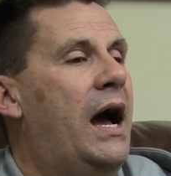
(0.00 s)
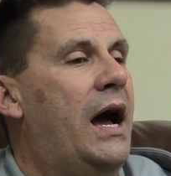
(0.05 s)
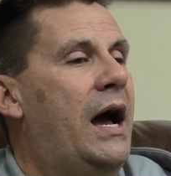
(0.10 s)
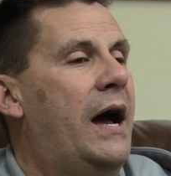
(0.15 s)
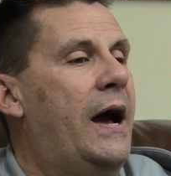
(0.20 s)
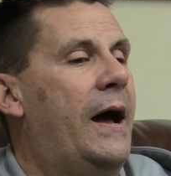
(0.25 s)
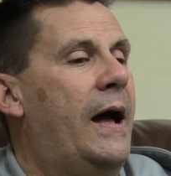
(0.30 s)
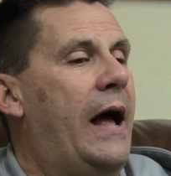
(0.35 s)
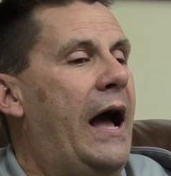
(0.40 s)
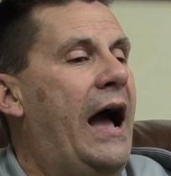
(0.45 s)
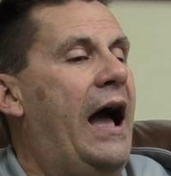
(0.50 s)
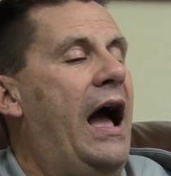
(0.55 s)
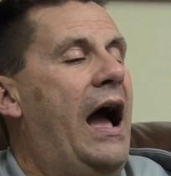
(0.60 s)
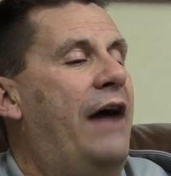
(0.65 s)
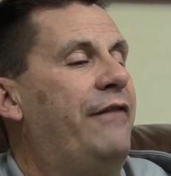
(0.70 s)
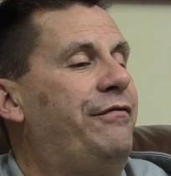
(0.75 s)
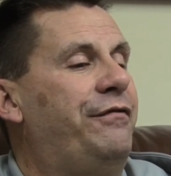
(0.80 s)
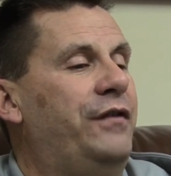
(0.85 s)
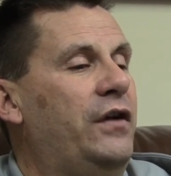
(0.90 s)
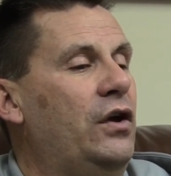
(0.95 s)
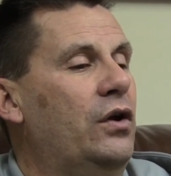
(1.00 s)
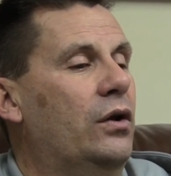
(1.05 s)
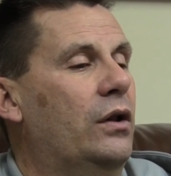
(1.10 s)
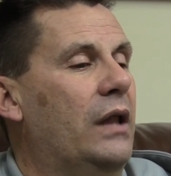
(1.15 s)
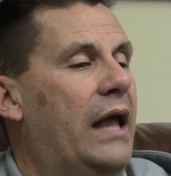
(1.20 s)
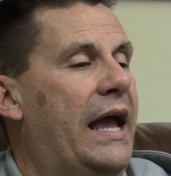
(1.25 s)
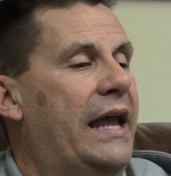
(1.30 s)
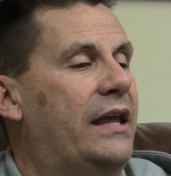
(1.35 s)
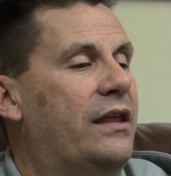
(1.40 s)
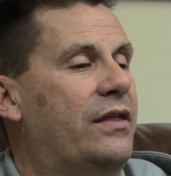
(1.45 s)
Uh, I, I, feel
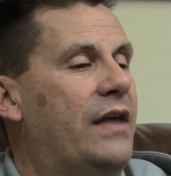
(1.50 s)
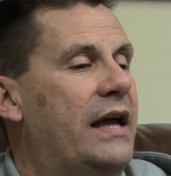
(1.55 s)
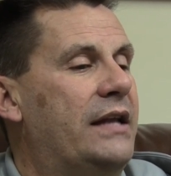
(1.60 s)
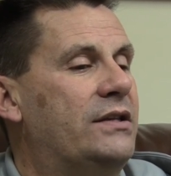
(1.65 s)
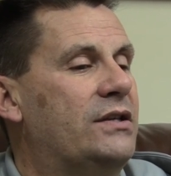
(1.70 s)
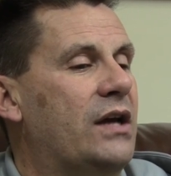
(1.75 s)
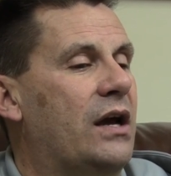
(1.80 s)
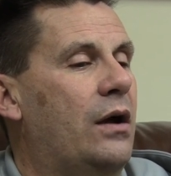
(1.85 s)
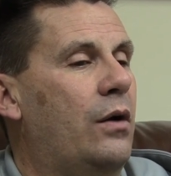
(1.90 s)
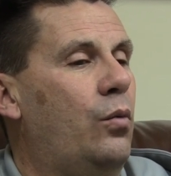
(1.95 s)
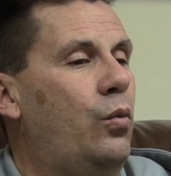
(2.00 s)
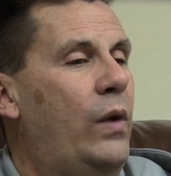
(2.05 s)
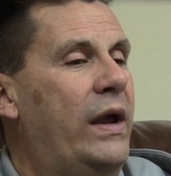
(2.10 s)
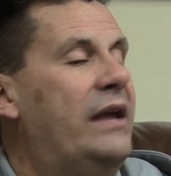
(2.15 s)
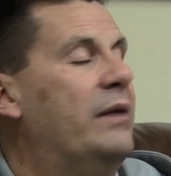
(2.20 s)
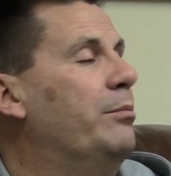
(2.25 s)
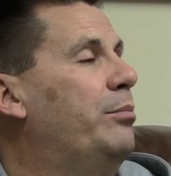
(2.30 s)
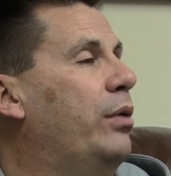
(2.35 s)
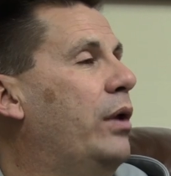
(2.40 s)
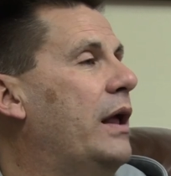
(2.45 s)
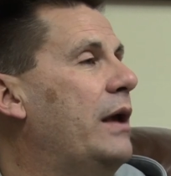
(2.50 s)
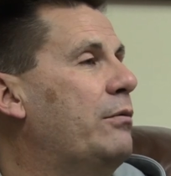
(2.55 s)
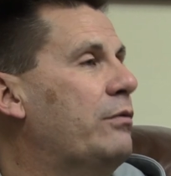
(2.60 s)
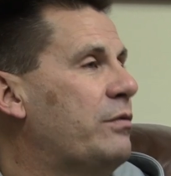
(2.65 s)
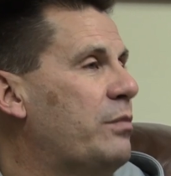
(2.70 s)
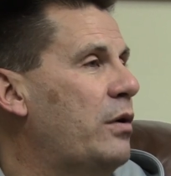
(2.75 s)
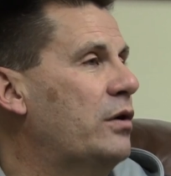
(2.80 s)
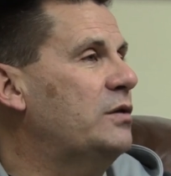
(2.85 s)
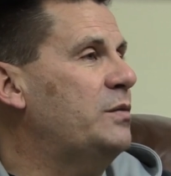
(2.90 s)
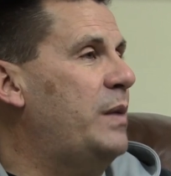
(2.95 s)
like that uh, we can play
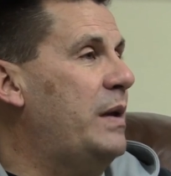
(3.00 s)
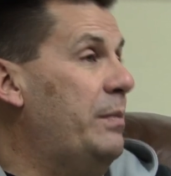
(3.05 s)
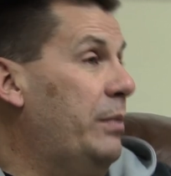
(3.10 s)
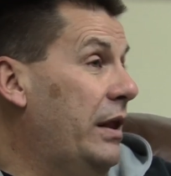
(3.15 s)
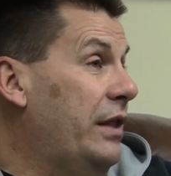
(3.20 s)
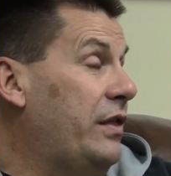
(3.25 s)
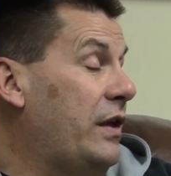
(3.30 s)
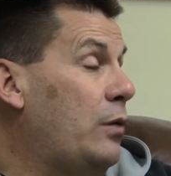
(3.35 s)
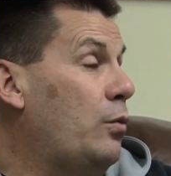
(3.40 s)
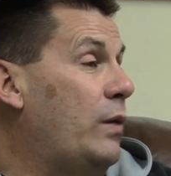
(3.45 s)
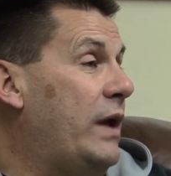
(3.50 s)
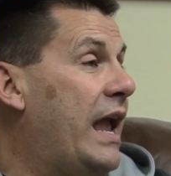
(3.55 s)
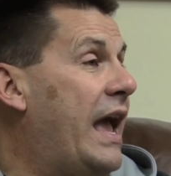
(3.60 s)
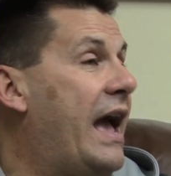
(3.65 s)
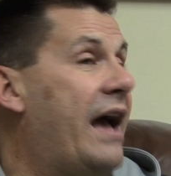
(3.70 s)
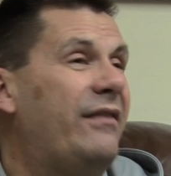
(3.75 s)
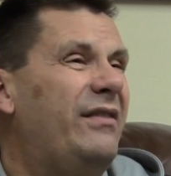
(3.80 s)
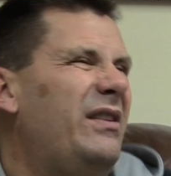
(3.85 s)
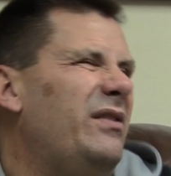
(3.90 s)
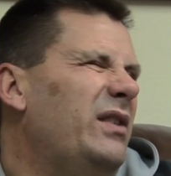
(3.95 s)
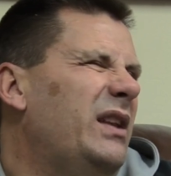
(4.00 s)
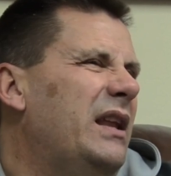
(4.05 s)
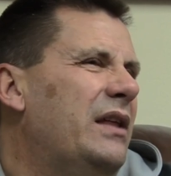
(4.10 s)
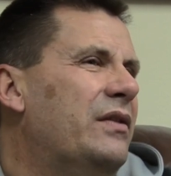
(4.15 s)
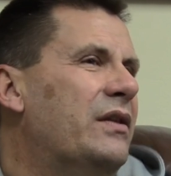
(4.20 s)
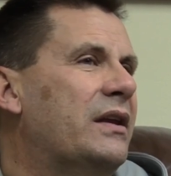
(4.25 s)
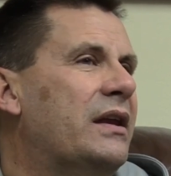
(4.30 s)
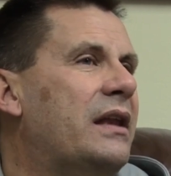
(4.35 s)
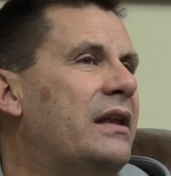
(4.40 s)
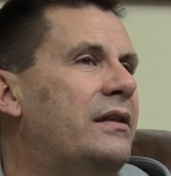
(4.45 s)
with most people. I think we have, even
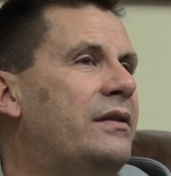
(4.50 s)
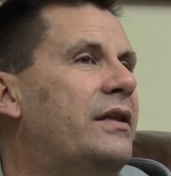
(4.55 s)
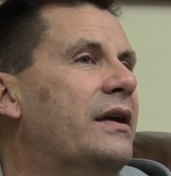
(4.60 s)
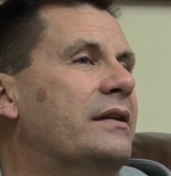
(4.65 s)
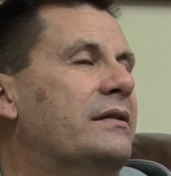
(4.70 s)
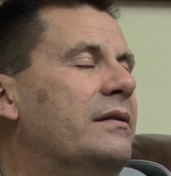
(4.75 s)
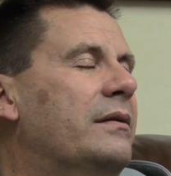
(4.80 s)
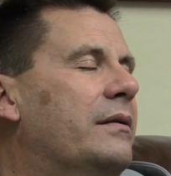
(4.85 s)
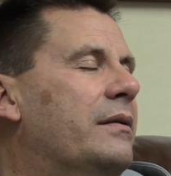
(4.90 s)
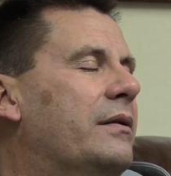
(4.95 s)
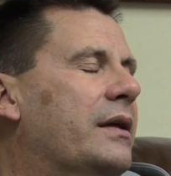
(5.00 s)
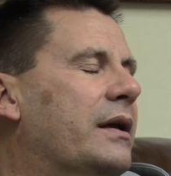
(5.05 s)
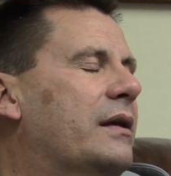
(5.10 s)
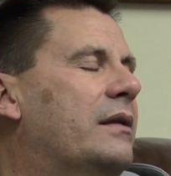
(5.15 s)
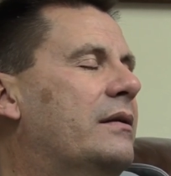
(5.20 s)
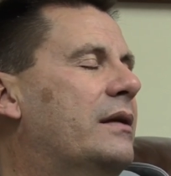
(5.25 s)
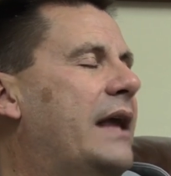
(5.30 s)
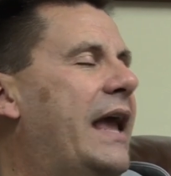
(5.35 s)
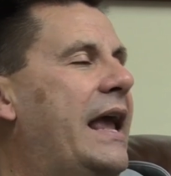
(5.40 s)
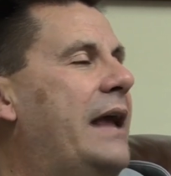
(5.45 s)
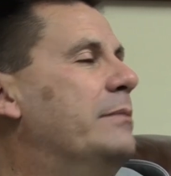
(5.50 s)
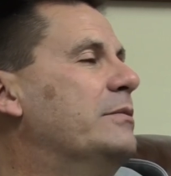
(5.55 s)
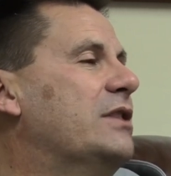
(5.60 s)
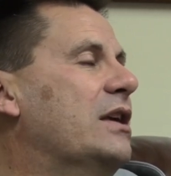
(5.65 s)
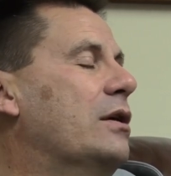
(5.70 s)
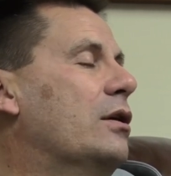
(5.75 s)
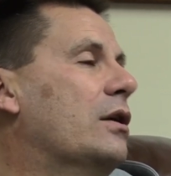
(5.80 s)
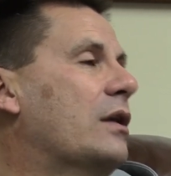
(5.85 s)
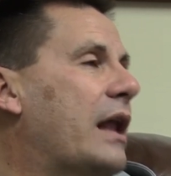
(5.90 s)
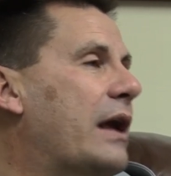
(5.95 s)
in the, the, the games
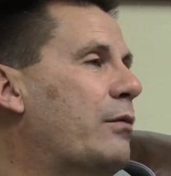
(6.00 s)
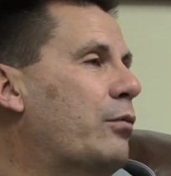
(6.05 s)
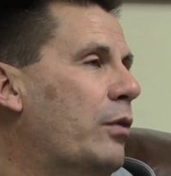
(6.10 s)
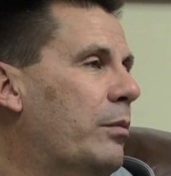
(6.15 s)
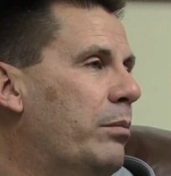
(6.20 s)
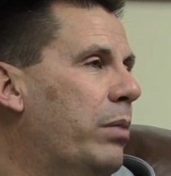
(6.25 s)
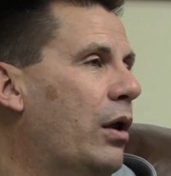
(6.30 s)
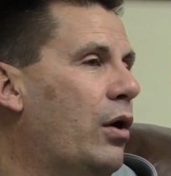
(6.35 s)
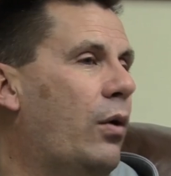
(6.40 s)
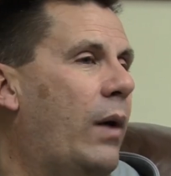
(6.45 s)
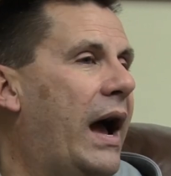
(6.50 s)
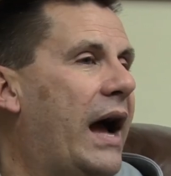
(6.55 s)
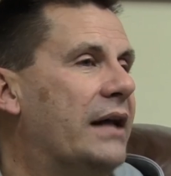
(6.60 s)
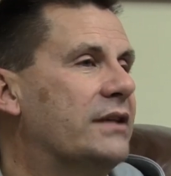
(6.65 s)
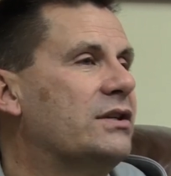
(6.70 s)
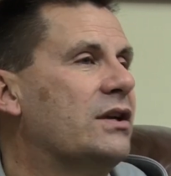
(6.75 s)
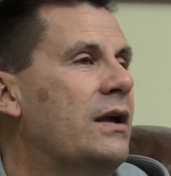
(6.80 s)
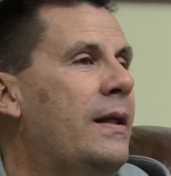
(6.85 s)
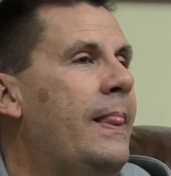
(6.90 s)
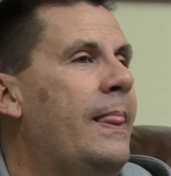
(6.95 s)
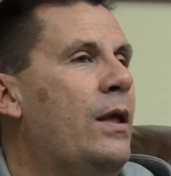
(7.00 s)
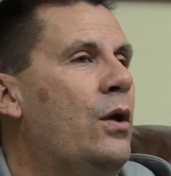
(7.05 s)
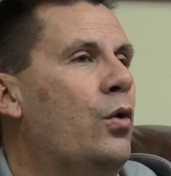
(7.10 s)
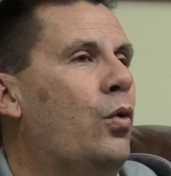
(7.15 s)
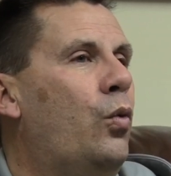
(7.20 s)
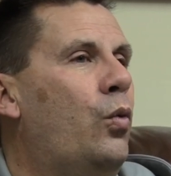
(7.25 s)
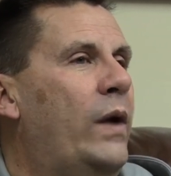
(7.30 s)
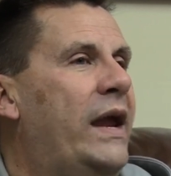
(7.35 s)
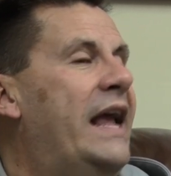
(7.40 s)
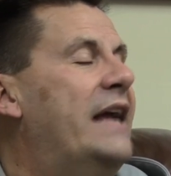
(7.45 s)
that look like we're blowouts,
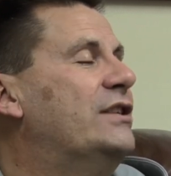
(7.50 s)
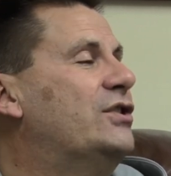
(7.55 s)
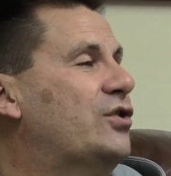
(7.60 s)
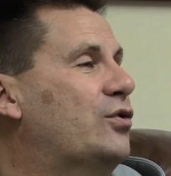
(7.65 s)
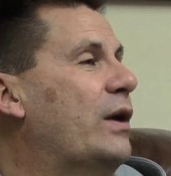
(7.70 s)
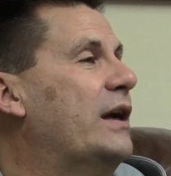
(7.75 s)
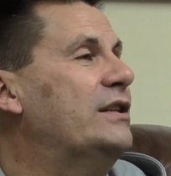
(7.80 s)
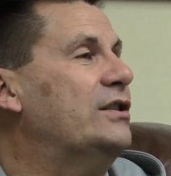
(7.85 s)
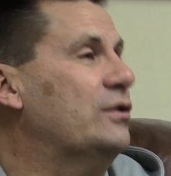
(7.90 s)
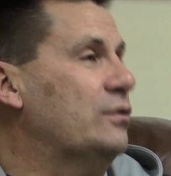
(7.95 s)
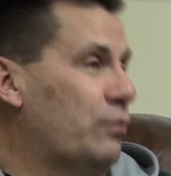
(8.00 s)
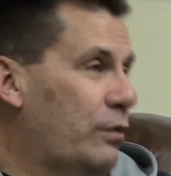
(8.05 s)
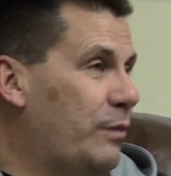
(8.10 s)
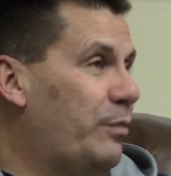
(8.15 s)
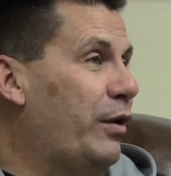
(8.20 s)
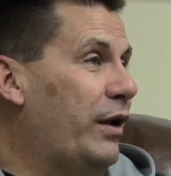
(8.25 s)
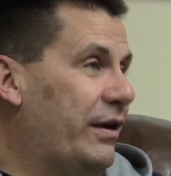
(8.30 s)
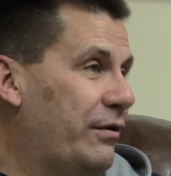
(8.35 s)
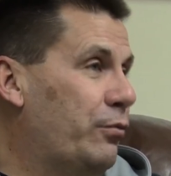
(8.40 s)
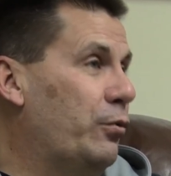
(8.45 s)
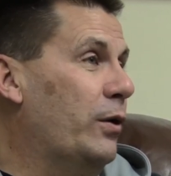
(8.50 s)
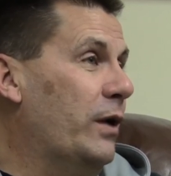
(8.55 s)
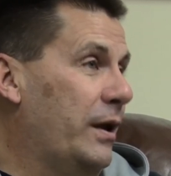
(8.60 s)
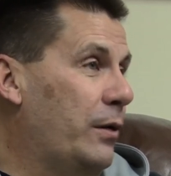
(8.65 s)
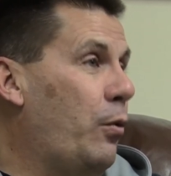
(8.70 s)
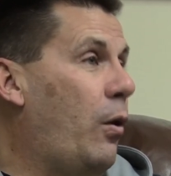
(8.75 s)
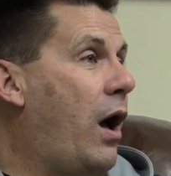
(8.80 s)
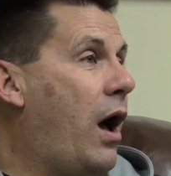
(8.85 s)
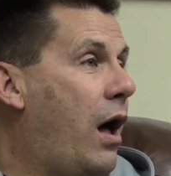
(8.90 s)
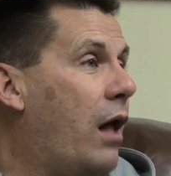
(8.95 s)
we had stretches we played
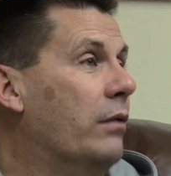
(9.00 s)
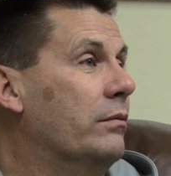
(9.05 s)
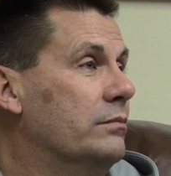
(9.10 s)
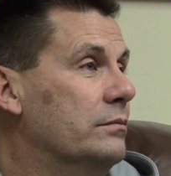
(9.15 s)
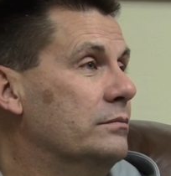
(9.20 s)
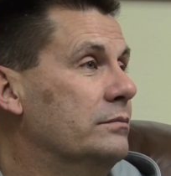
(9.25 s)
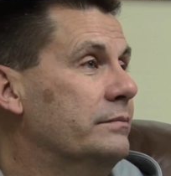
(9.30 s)
really well.